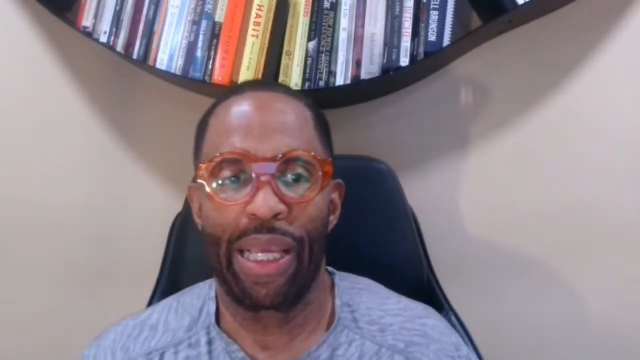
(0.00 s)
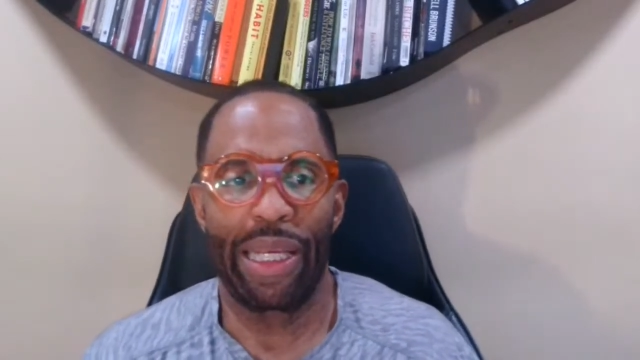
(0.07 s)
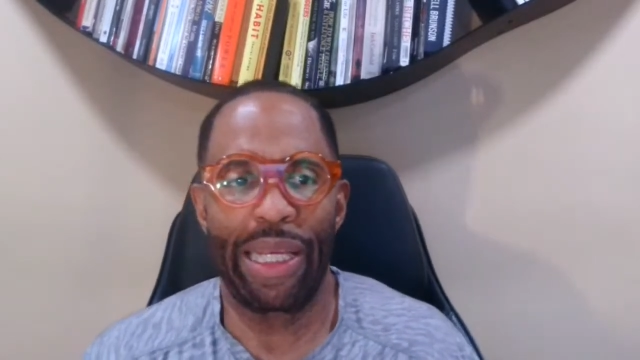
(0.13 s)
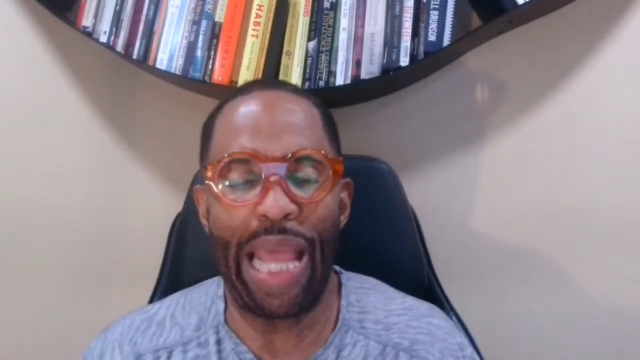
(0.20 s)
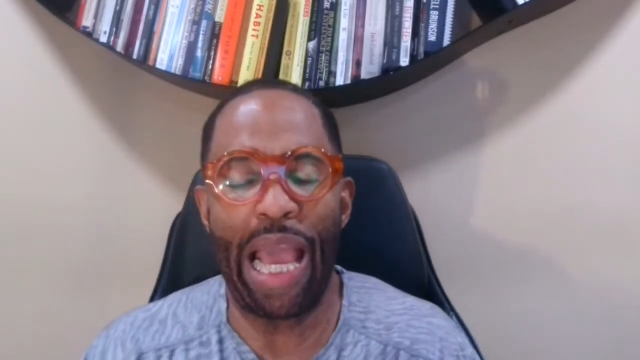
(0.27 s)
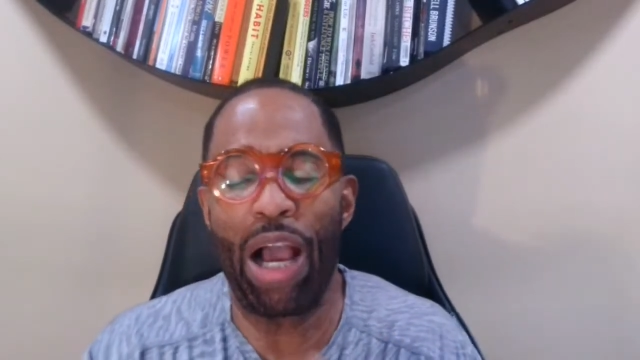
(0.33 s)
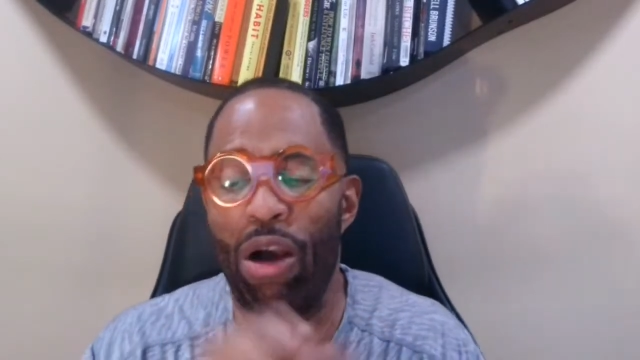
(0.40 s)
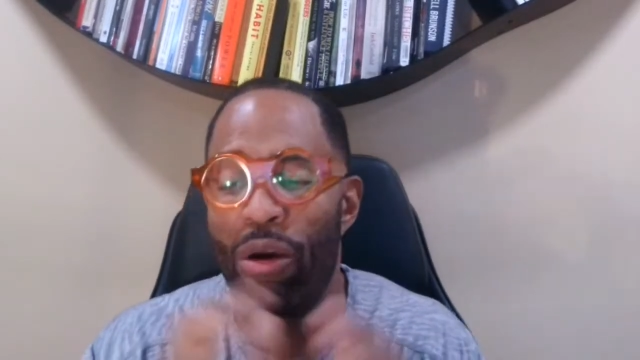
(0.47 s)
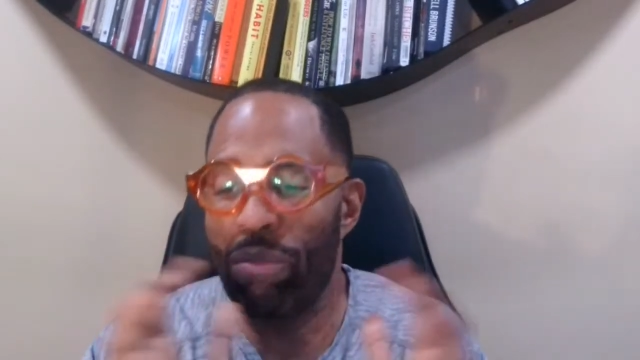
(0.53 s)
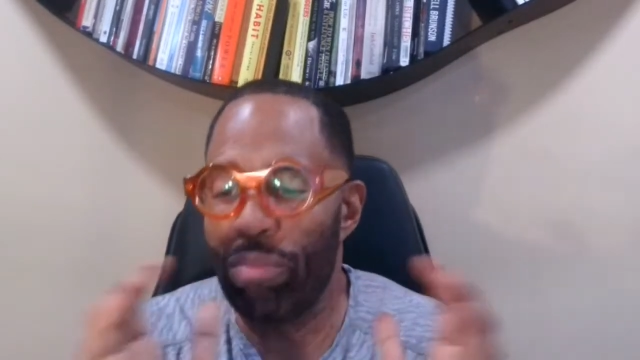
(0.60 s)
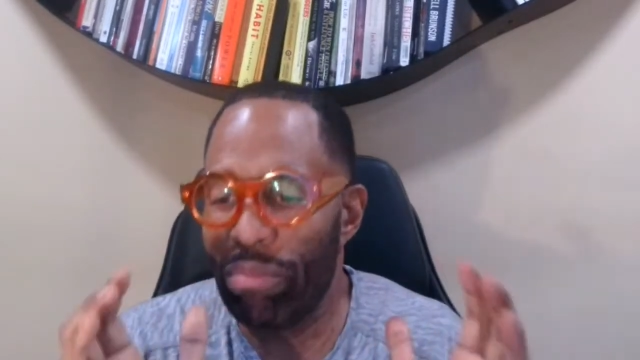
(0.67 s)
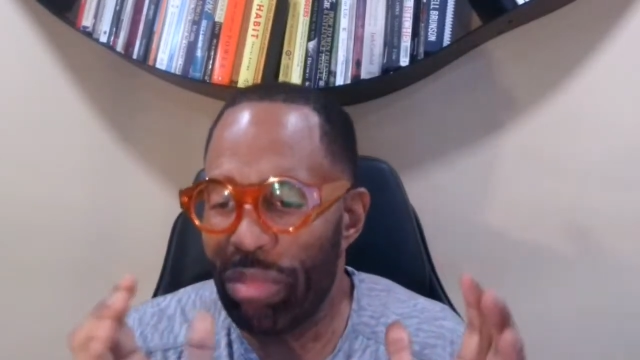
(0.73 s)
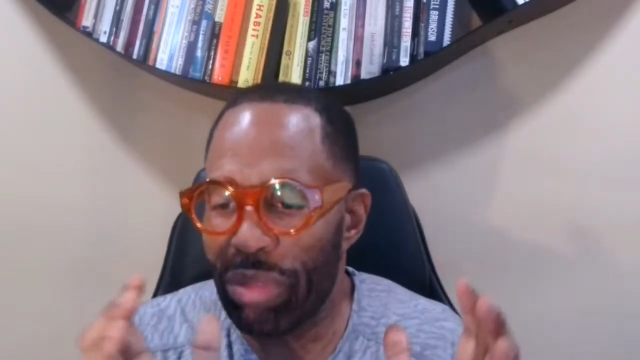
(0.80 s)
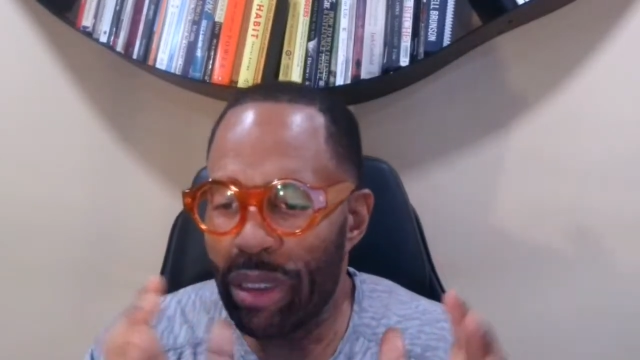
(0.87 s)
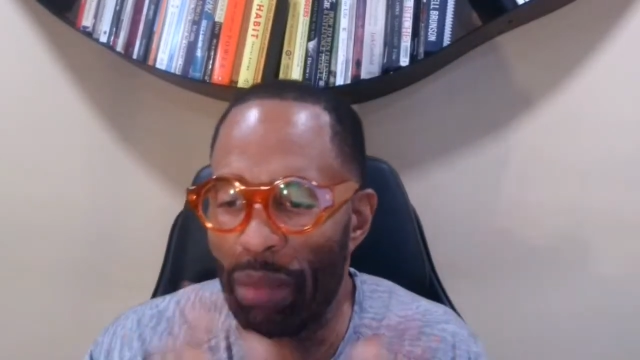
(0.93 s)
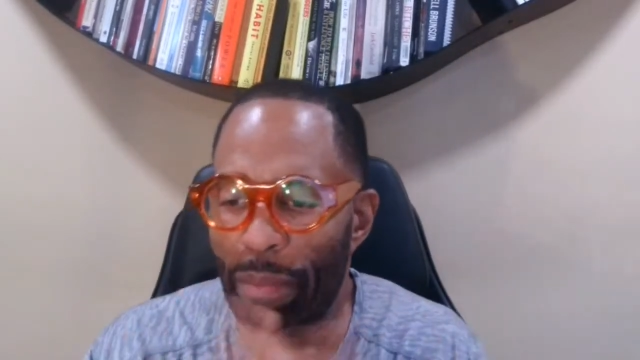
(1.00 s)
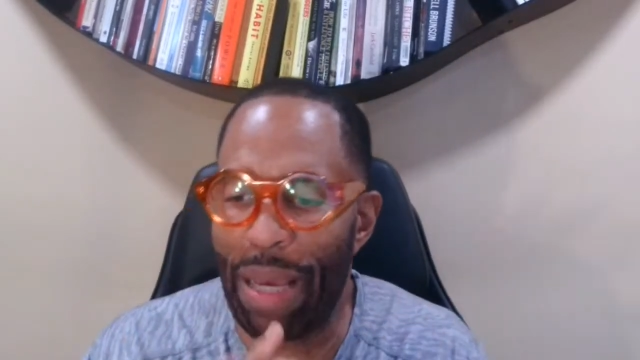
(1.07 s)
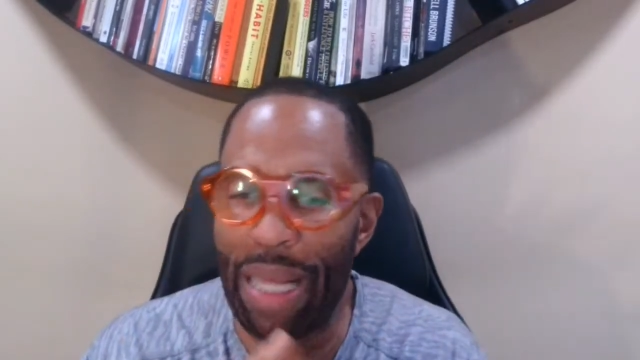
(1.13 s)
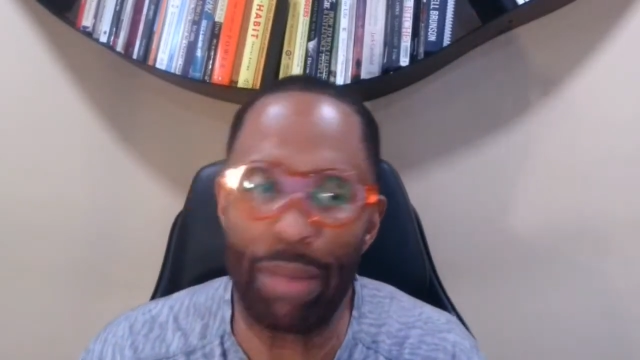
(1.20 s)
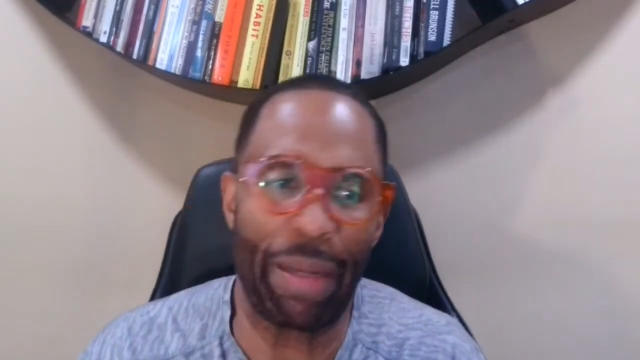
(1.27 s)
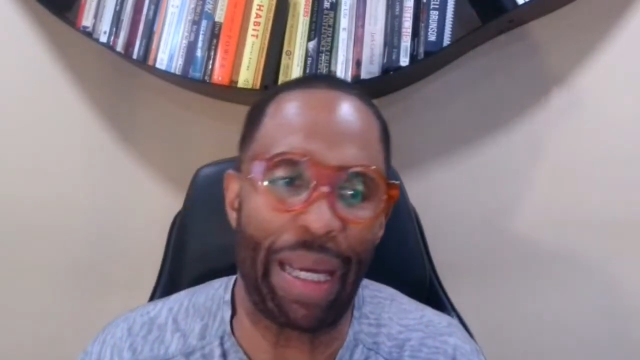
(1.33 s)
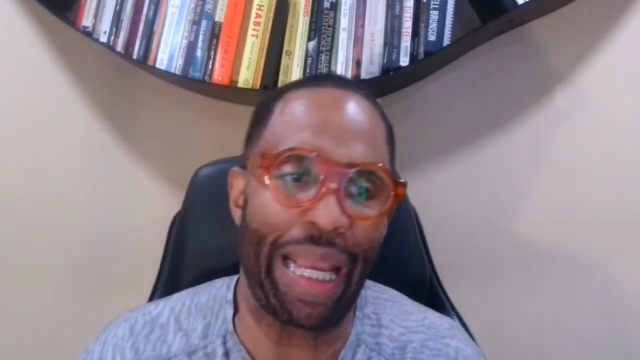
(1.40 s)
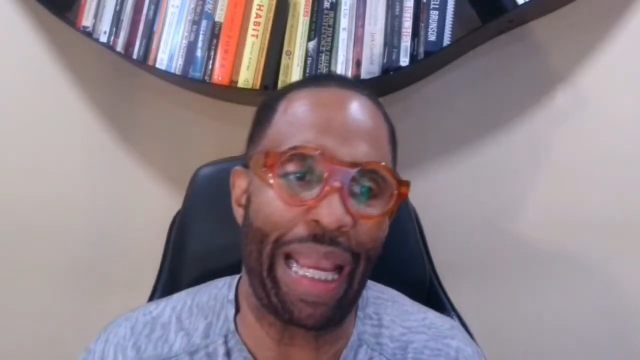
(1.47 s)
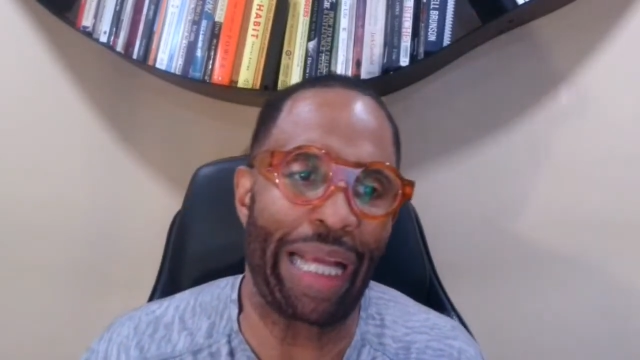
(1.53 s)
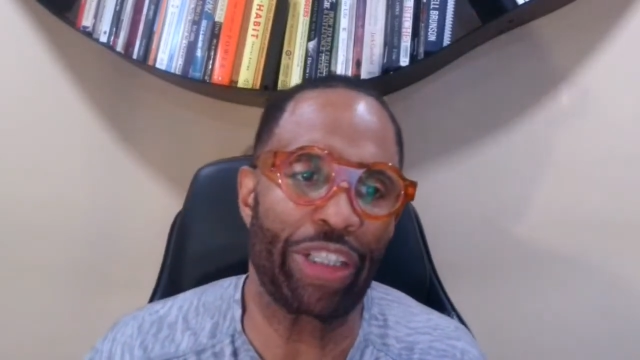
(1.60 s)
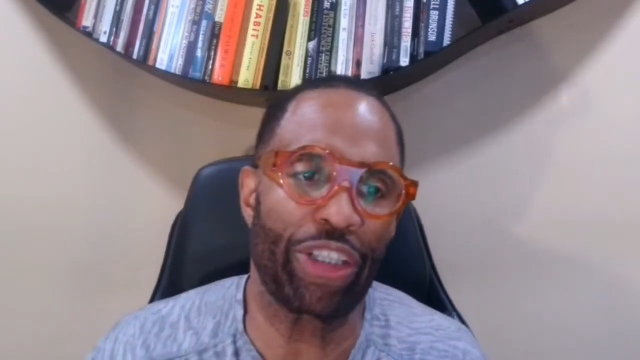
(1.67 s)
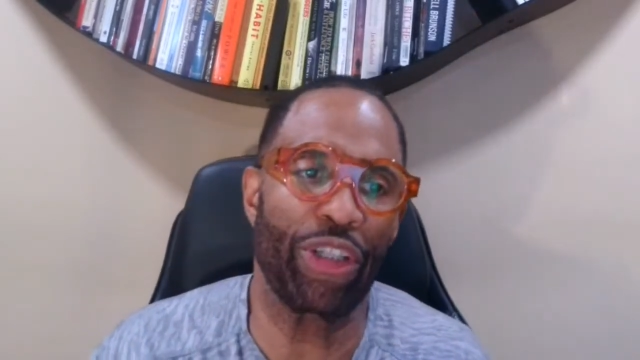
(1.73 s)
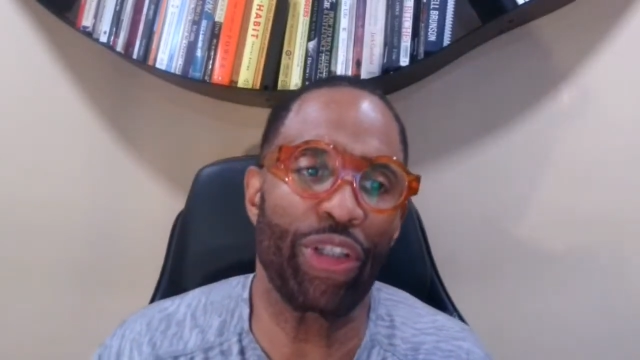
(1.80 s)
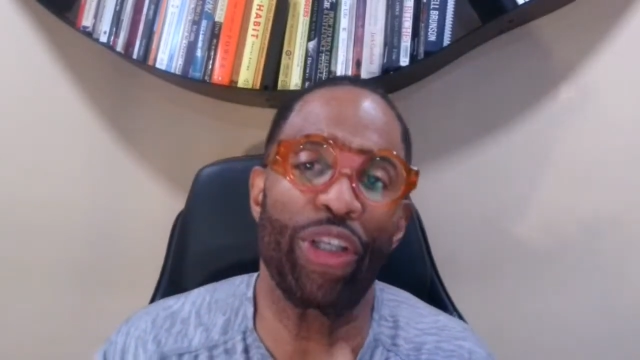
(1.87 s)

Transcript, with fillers: now somebody might ask you